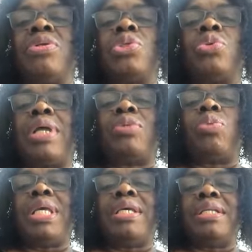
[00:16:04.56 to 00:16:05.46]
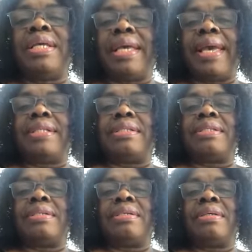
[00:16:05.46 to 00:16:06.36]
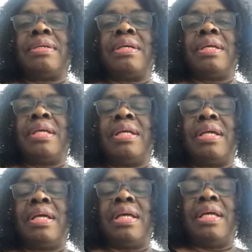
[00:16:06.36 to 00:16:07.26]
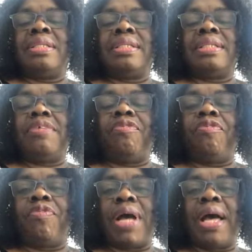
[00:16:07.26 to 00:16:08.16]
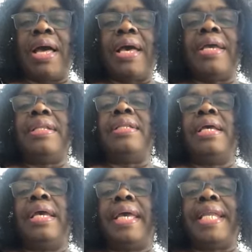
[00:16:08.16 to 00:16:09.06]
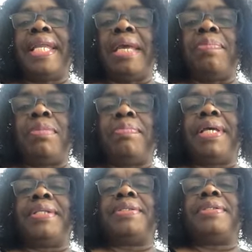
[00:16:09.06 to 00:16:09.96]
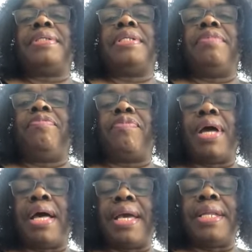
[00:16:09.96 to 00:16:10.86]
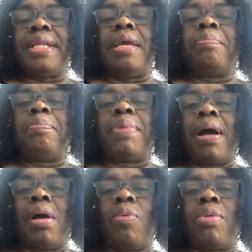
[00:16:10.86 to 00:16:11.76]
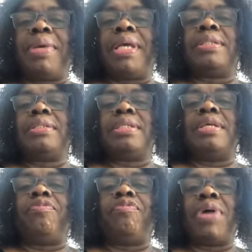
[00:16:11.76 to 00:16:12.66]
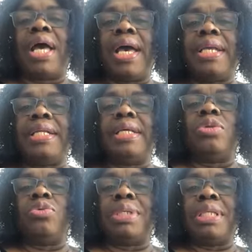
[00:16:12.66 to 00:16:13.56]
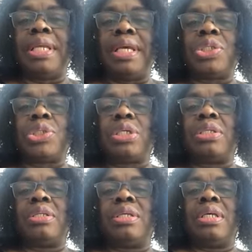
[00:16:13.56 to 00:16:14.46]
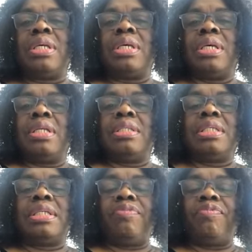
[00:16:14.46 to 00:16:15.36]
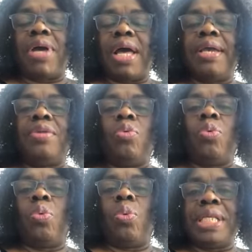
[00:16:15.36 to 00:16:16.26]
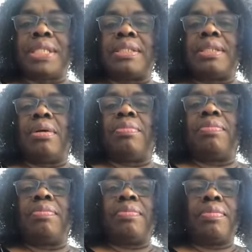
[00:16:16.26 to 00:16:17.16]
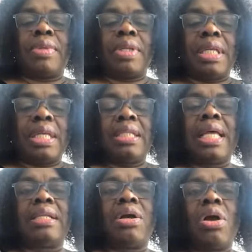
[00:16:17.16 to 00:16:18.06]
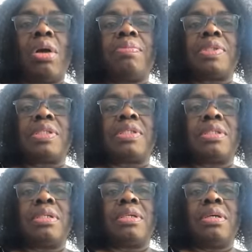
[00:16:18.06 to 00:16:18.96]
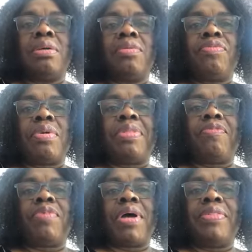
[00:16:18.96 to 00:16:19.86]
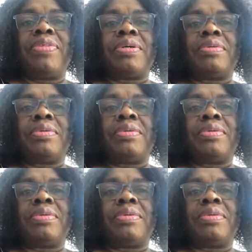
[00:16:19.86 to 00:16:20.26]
so that we can get the divine enablement, the divine empowerment, the divine illumination, the divine wisdom that comes from the Father.